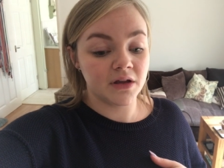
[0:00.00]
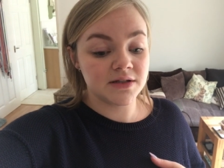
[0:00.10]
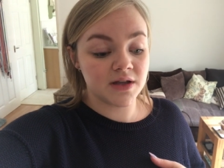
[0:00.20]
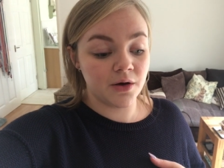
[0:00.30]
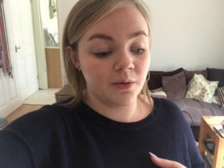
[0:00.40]

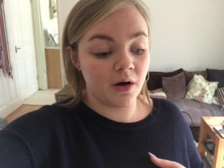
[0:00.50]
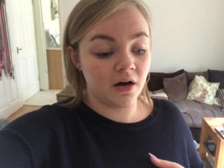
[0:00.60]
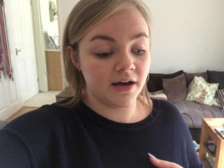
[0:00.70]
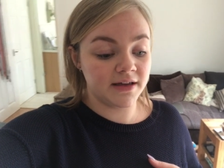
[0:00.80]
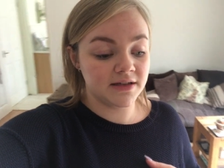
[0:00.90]
so
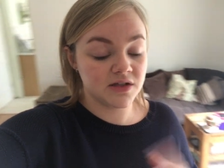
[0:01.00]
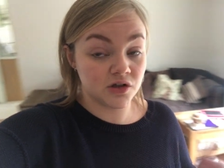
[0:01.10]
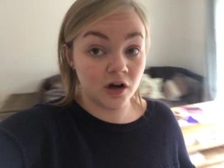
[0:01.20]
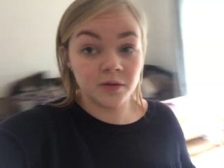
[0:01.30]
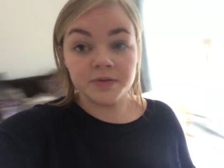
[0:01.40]
I
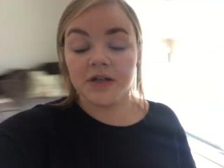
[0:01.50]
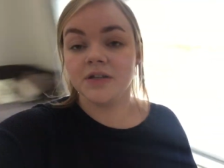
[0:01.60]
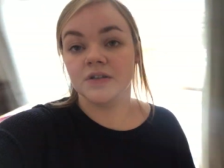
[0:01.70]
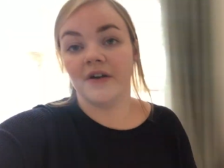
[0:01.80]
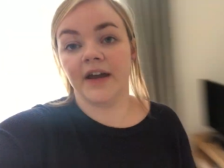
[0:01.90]
stopped.
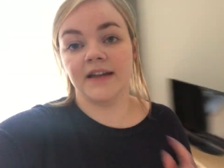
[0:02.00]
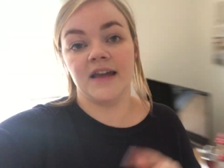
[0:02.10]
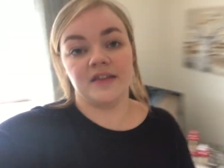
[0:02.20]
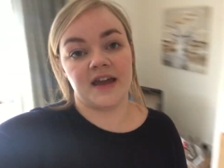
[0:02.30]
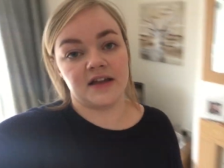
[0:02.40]
Sorry, I can
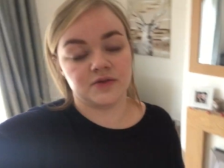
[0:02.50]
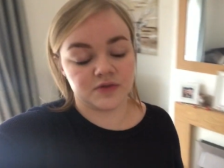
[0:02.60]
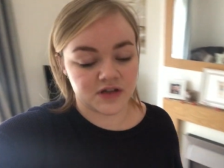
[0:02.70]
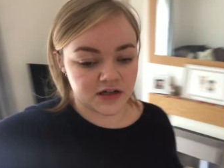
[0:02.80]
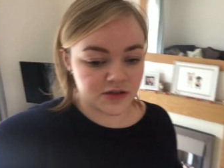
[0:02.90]
hear the kettle
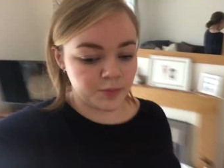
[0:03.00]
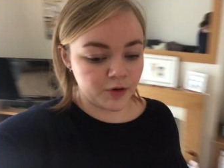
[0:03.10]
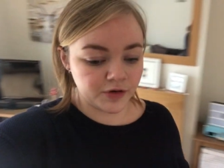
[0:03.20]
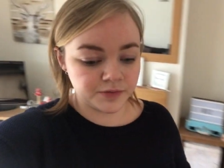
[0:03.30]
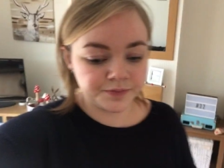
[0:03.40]
starting to
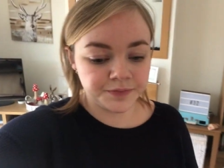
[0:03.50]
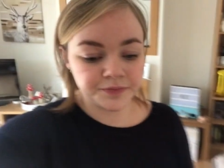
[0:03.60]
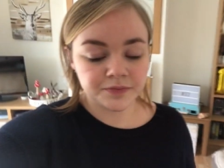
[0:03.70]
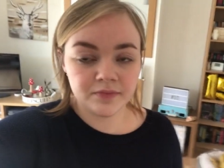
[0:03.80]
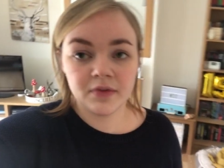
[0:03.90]
boil.
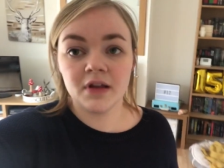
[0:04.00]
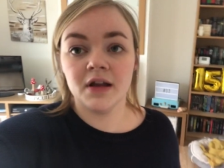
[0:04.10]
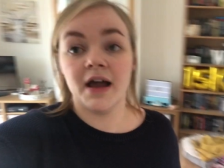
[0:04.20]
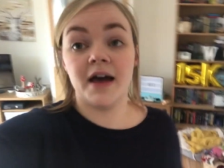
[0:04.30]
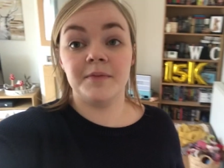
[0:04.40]

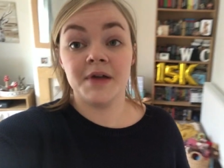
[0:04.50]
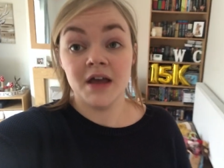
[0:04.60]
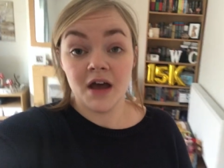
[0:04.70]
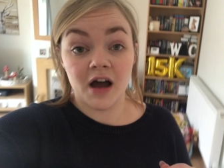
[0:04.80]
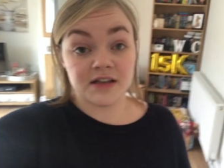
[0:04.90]

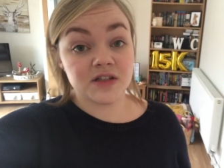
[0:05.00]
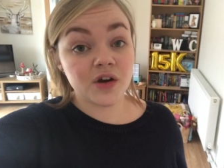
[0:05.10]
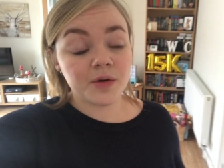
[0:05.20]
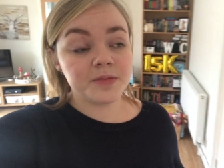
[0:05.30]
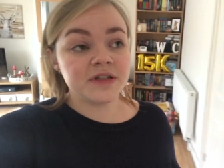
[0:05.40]
I
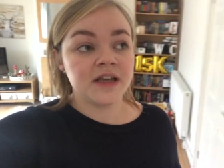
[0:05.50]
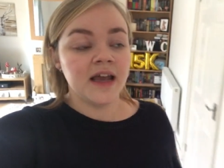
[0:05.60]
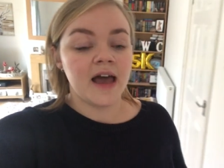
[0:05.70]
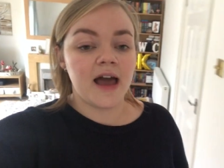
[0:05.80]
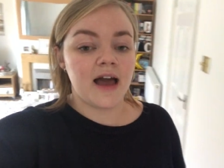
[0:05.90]
stopped,
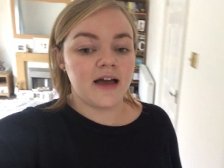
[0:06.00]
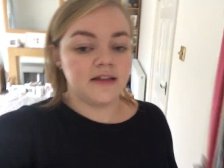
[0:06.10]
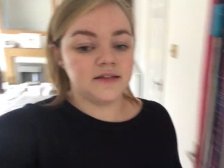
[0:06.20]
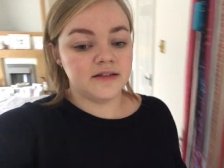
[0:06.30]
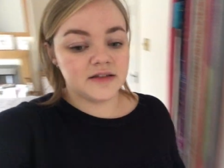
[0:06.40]

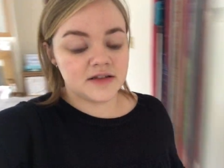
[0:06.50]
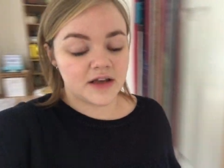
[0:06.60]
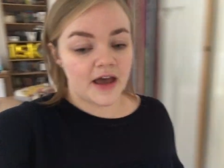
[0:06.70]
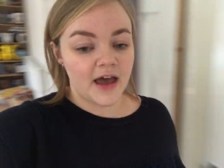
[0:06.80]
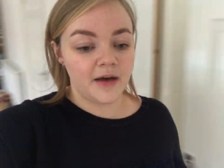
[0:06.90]
and
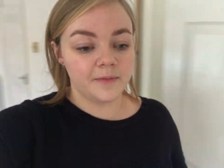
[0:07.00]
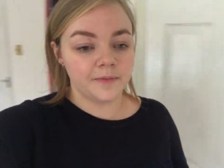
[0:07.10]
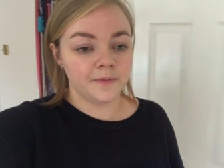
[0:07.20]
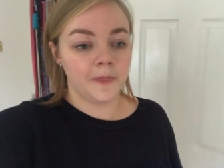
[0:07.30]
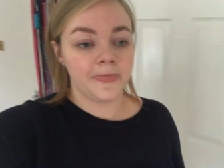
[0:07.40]

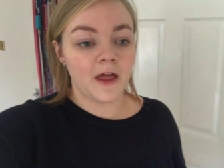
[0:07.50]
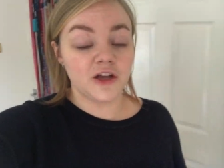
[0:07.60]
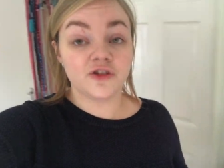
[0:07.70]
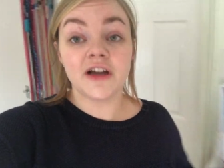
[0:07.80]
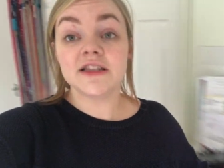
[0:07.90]

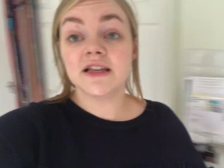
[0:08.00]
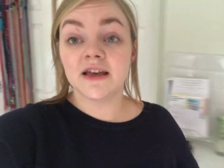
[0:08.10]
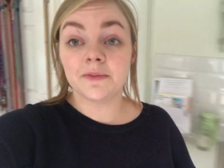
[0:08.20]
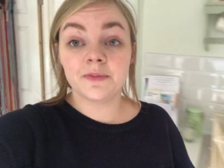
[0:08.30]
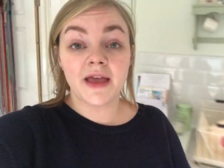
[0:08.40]
I tried
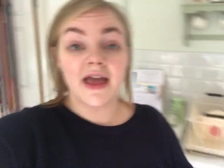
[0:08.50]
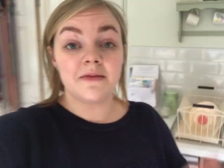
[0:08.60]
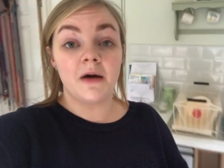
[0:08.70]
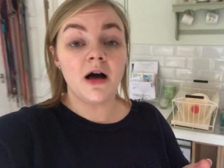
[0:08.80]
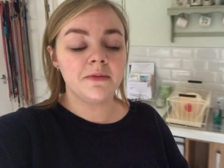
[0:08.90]
to get
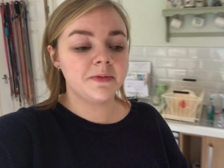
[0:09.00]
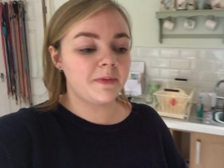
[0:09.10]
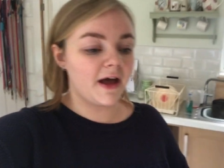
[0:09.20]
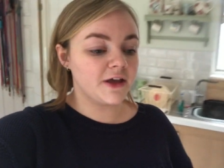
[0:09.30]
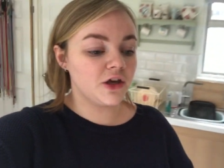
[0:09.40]
him up,
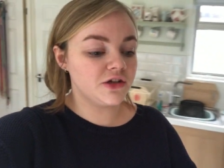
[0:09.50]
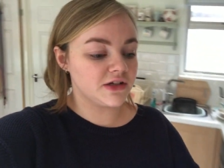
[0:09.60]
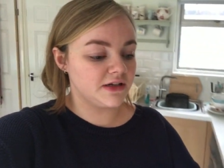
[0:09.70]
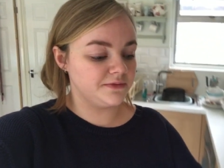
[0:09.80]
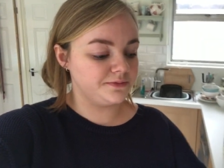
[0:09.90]
but I
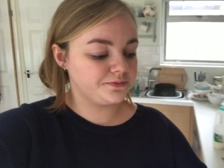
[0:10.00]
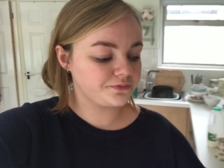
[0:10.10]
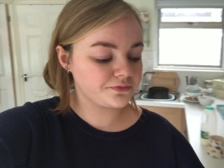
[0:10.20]
couldn't,